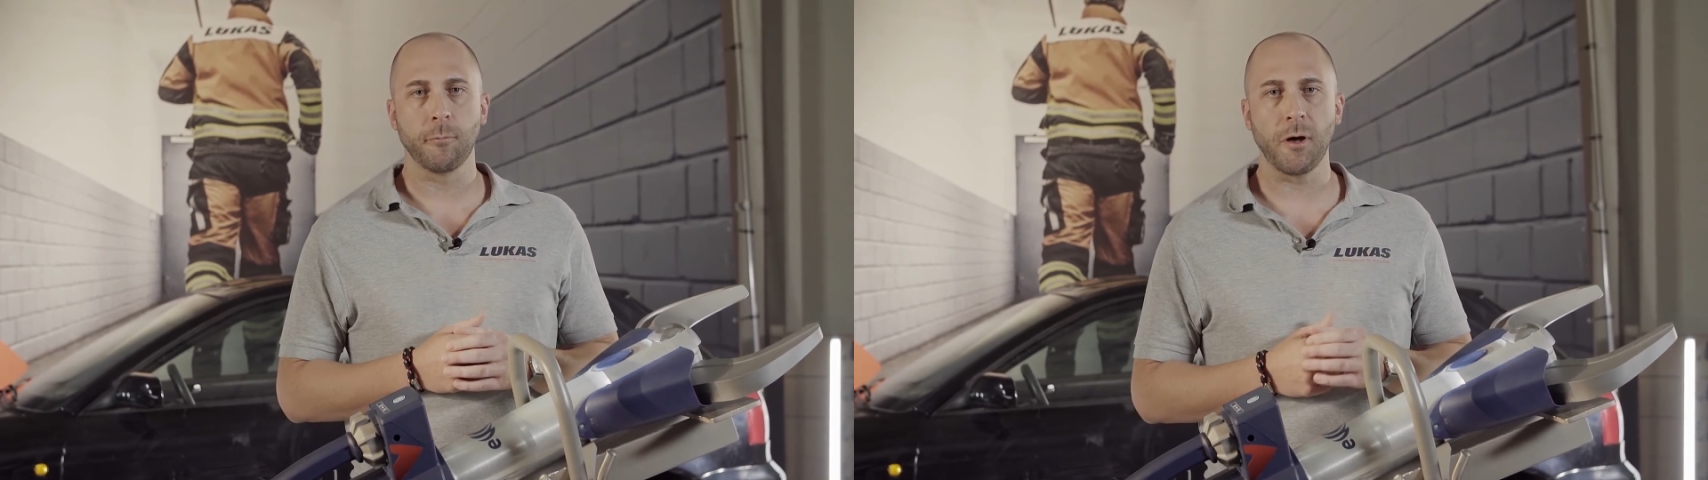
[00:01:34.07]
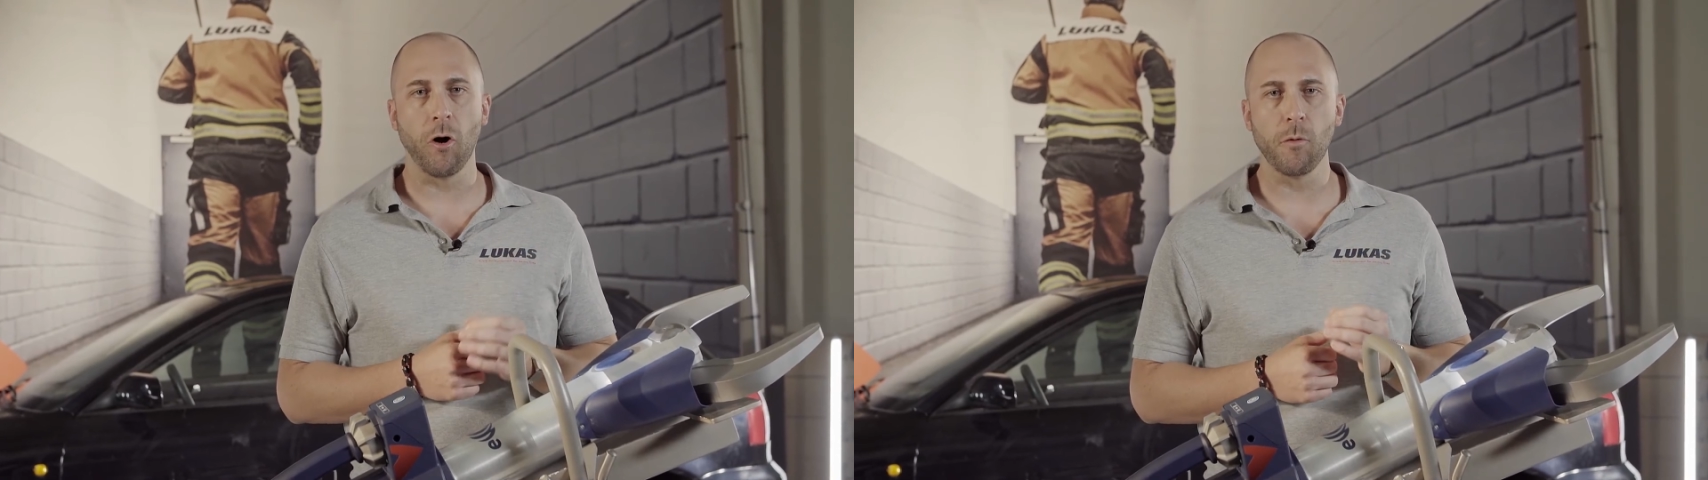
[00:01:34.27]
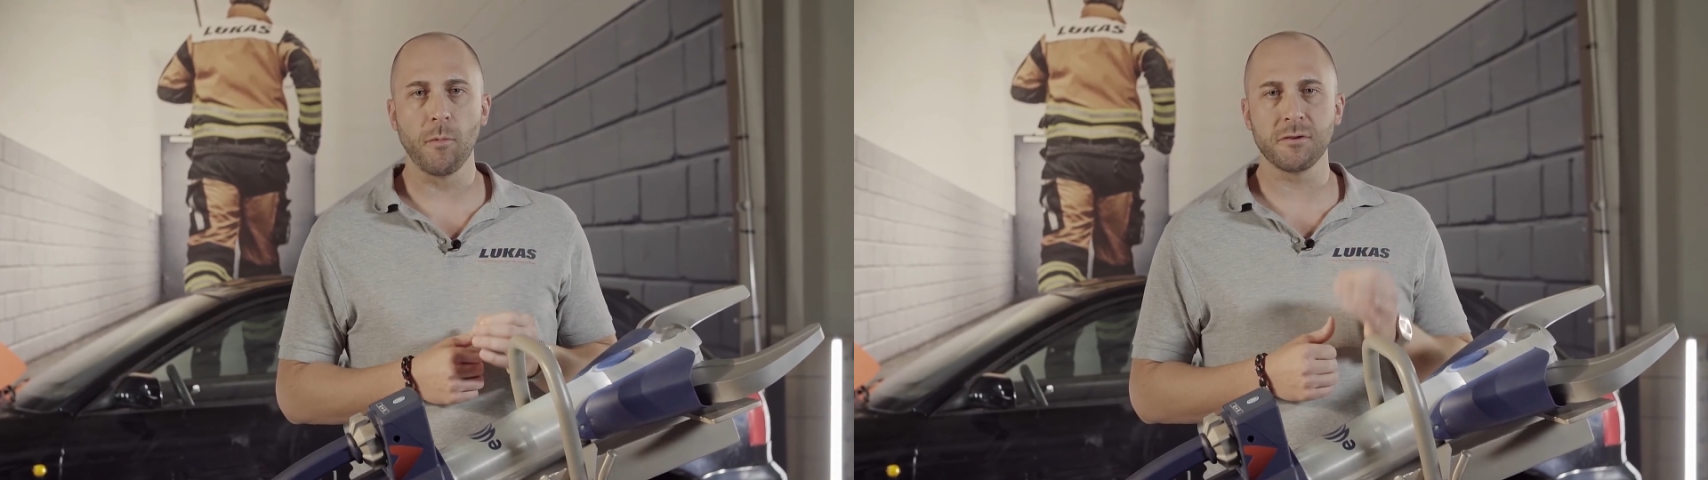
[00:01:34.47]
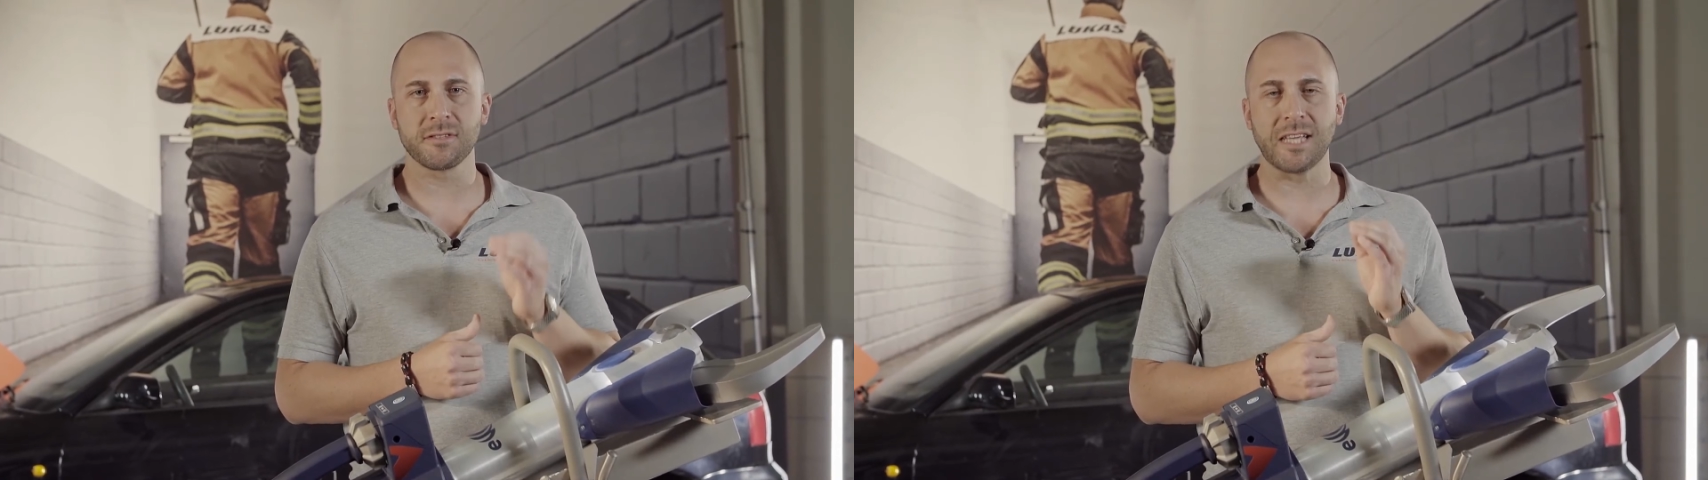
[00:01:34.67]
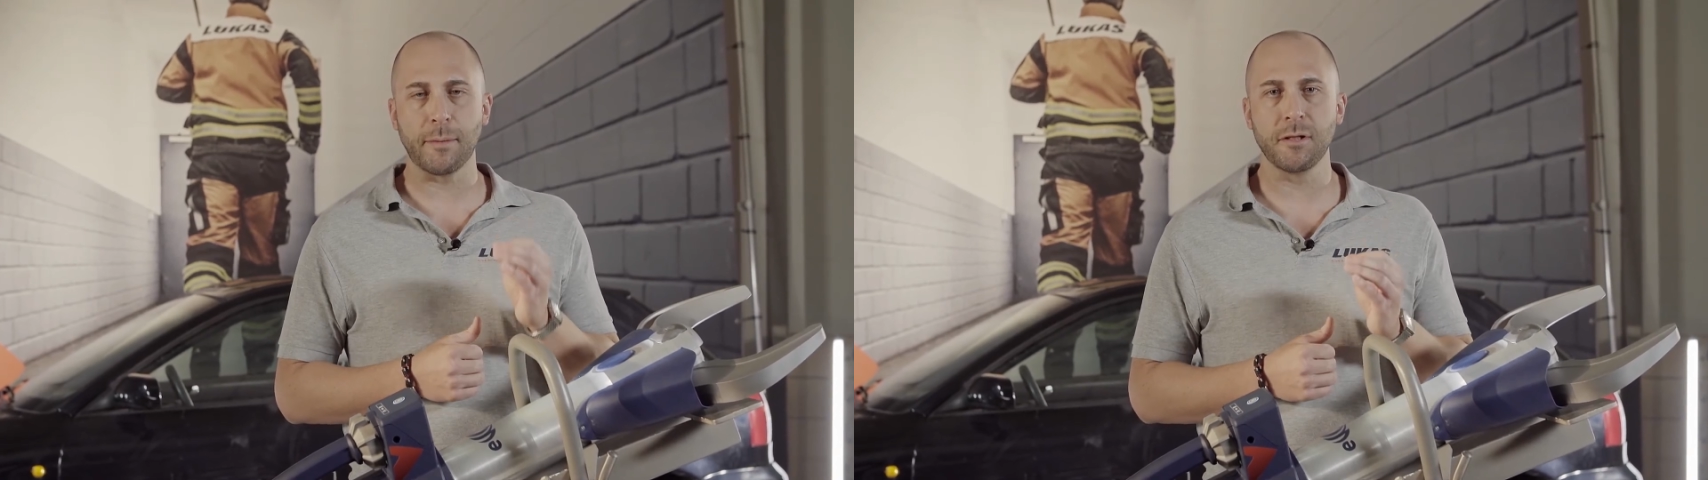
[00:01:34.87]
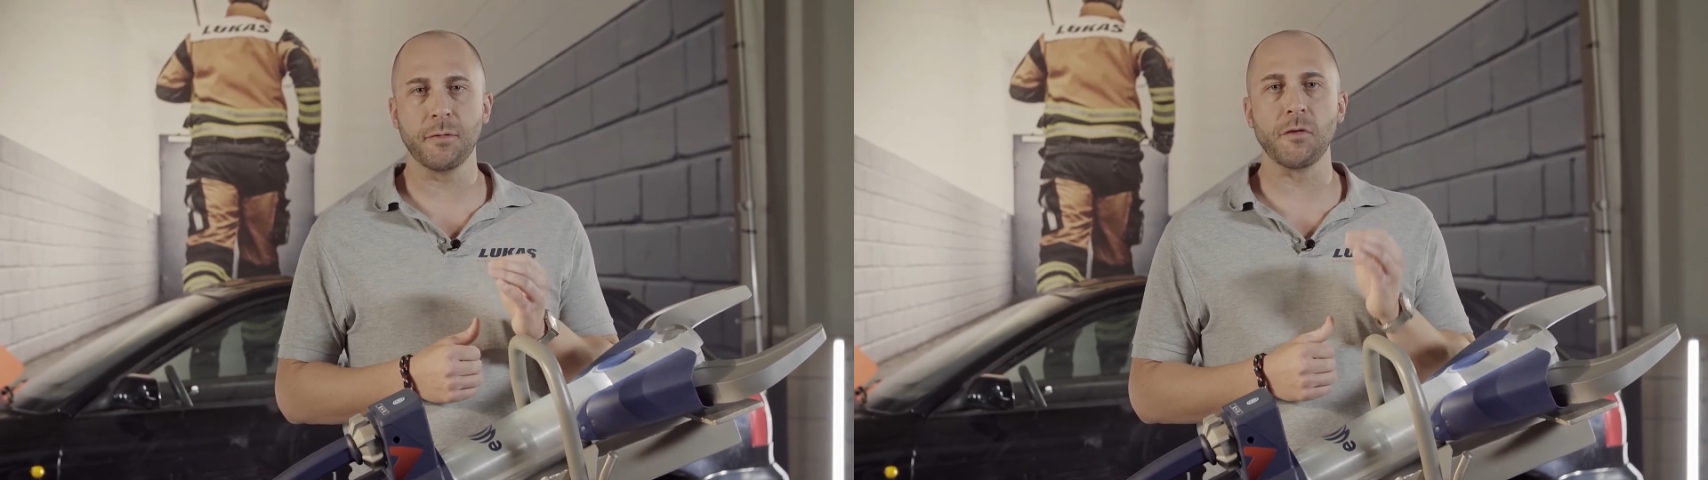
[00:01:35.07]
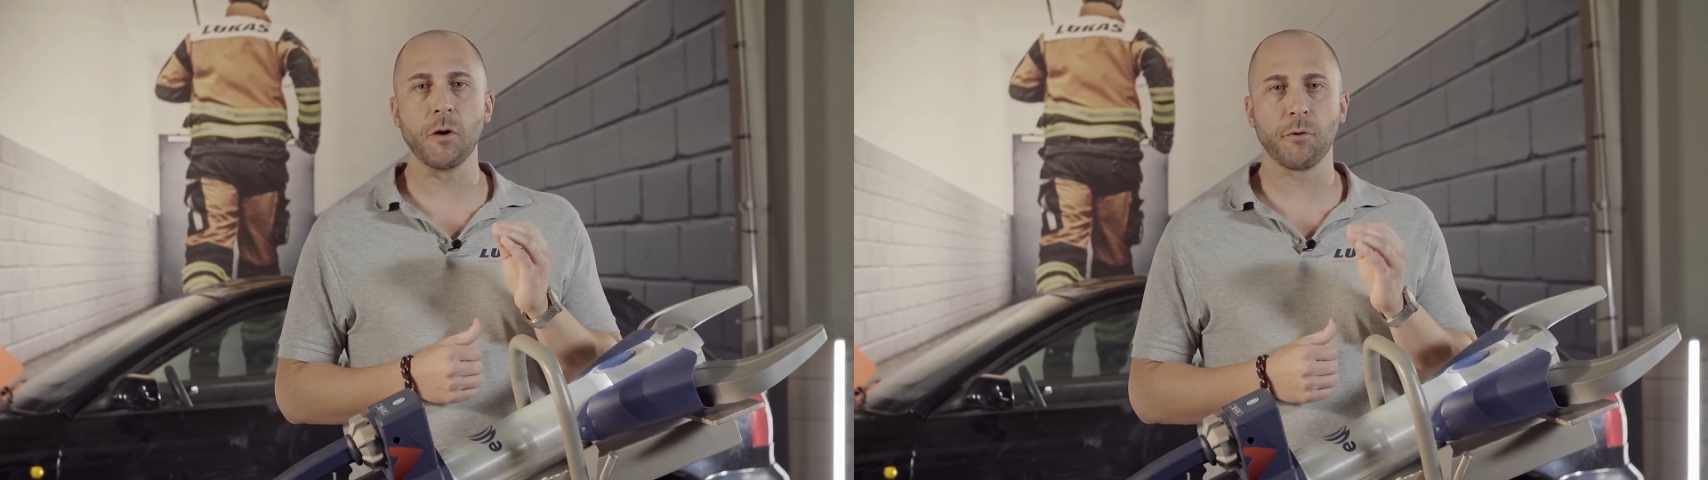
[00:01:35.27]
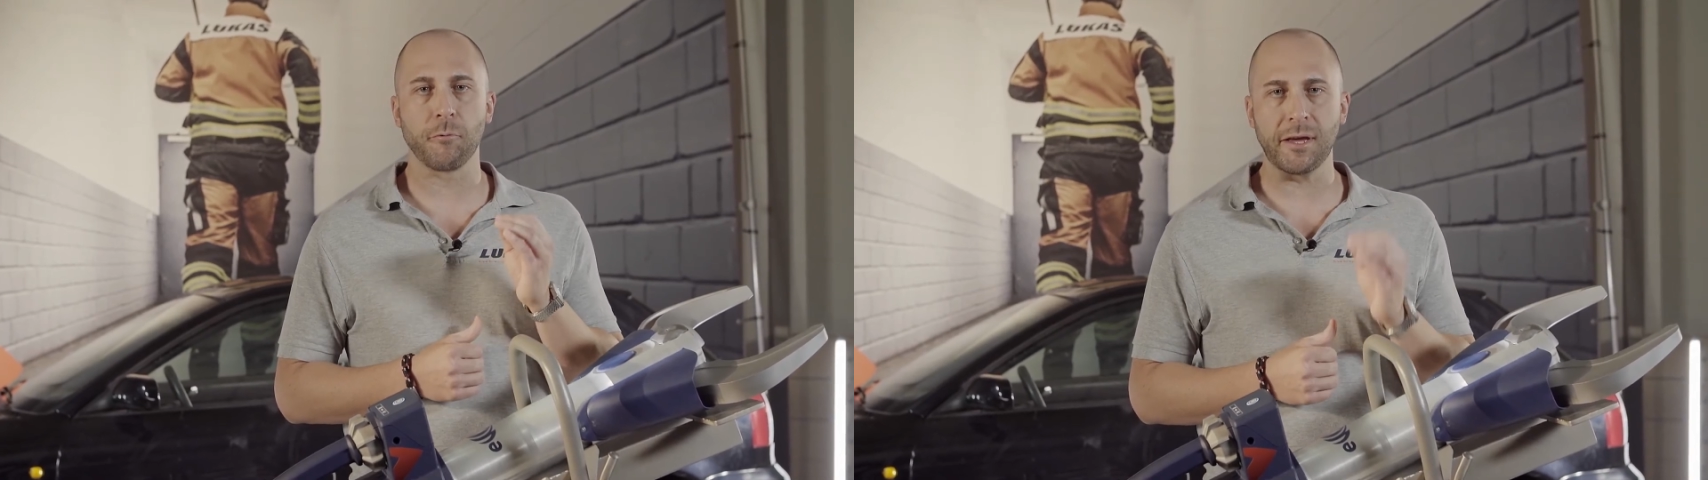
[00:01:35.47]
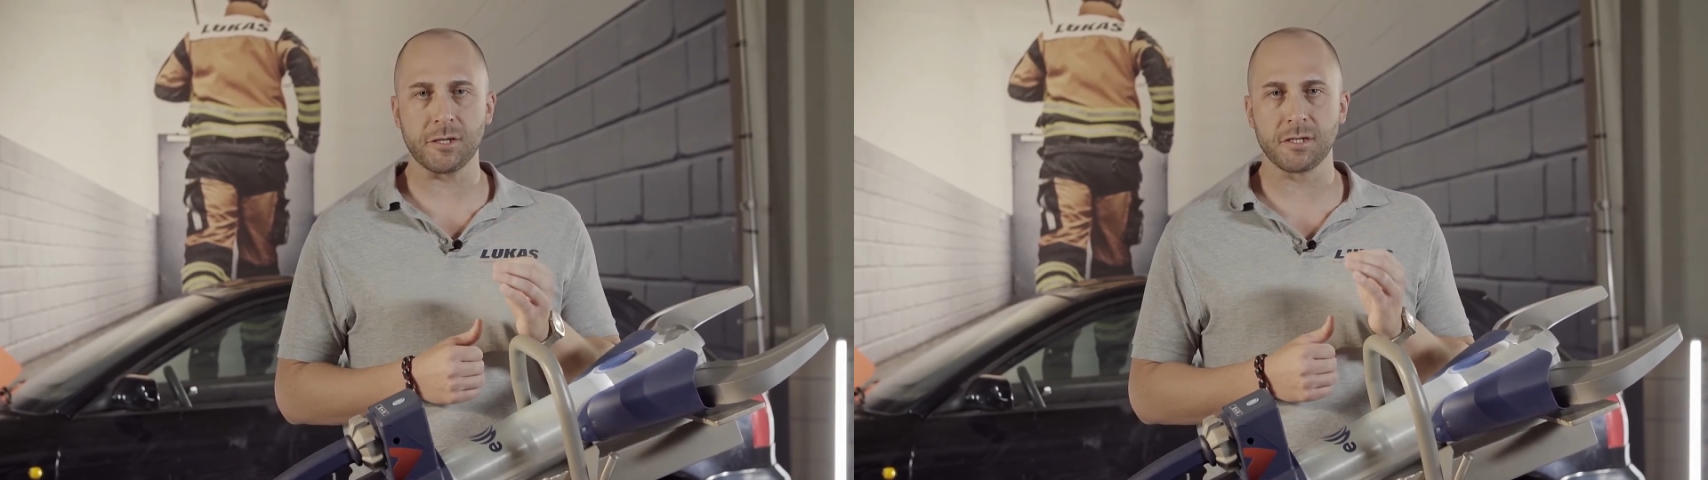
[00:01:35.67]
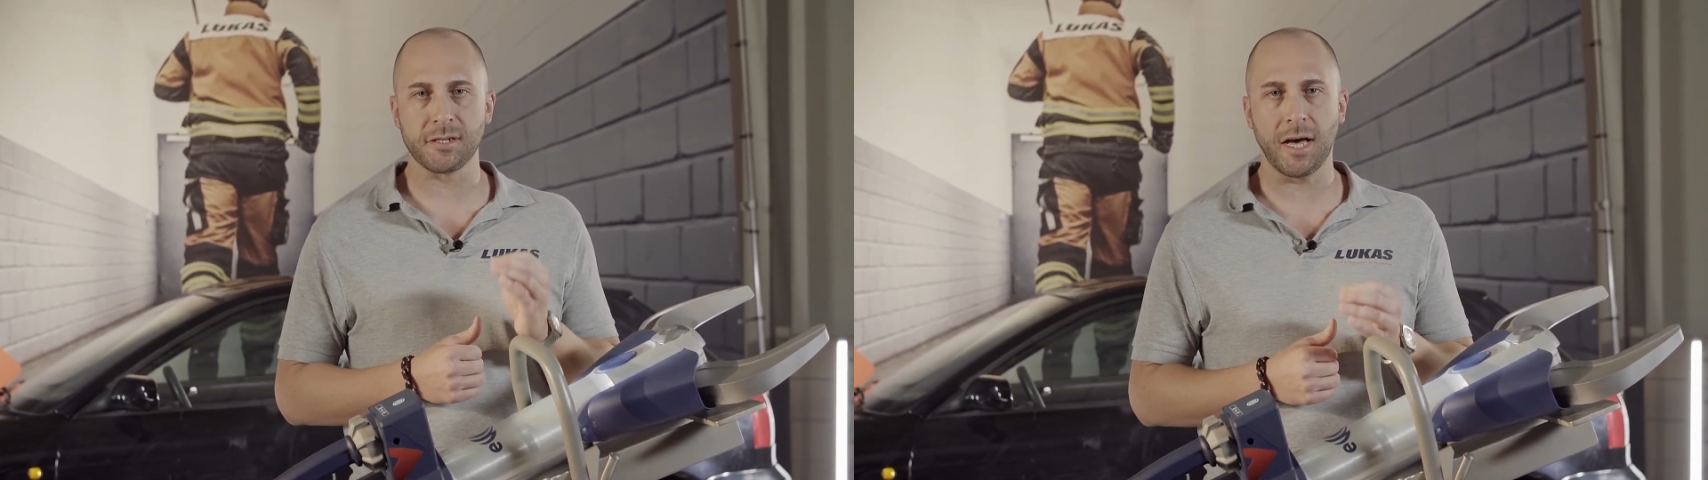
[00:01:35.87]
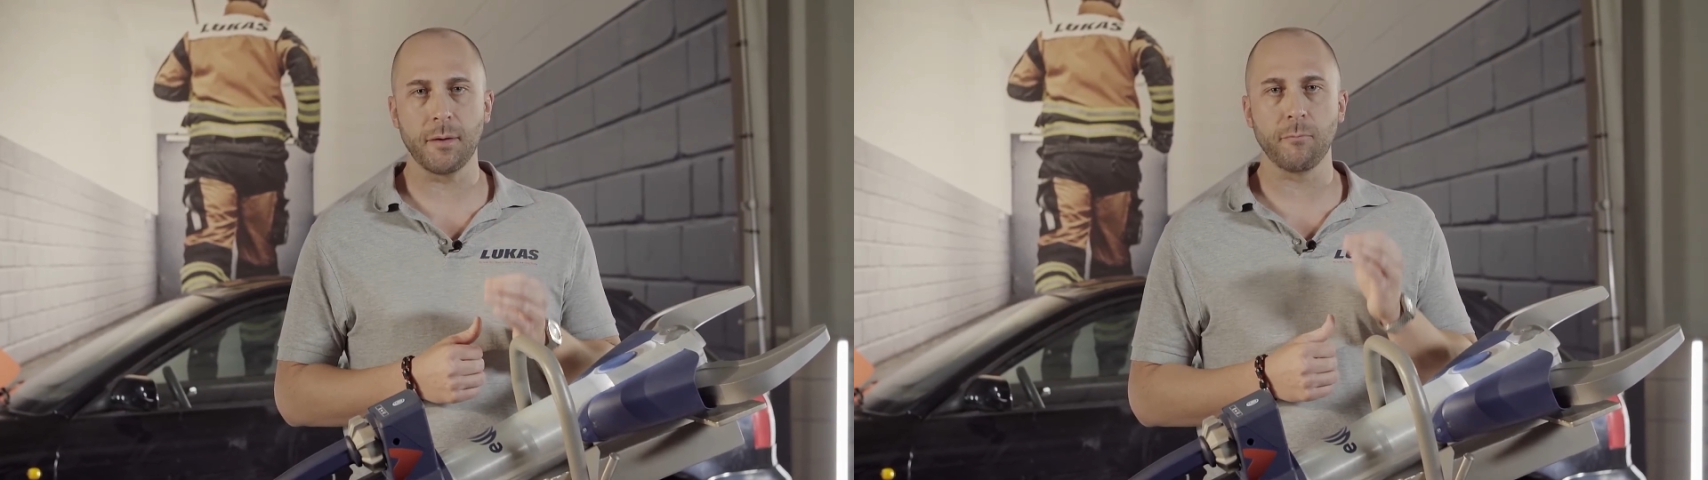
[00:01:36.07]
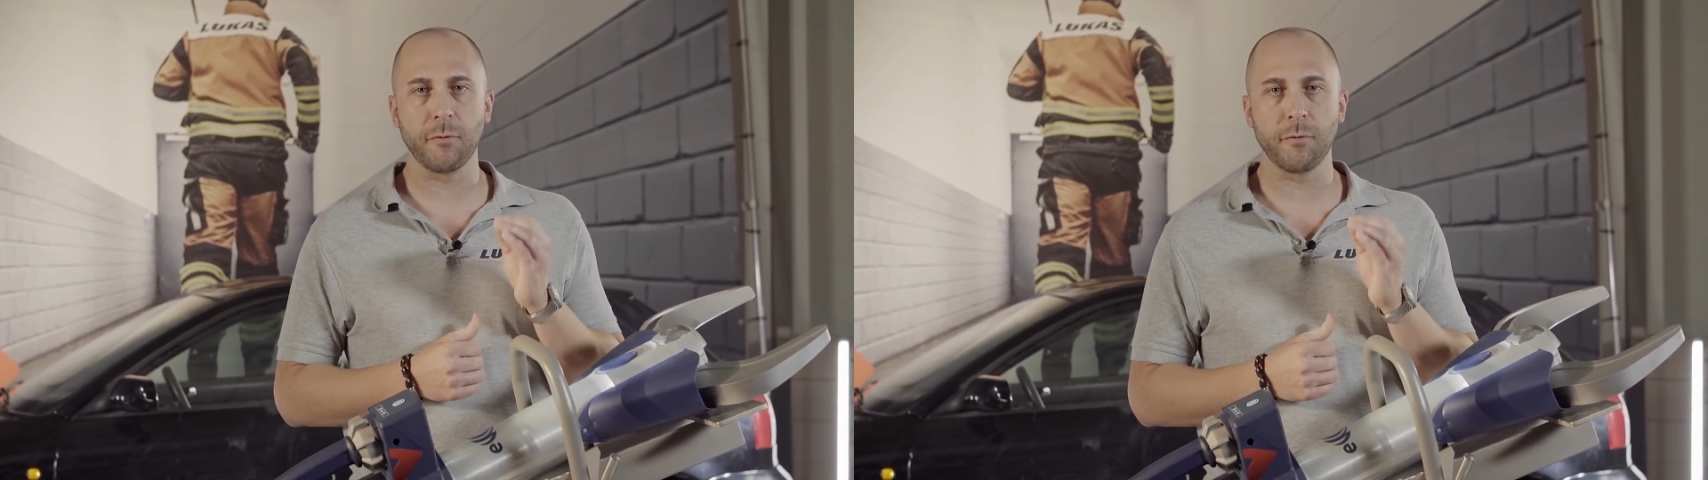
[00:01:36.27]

we almost doubled the operation time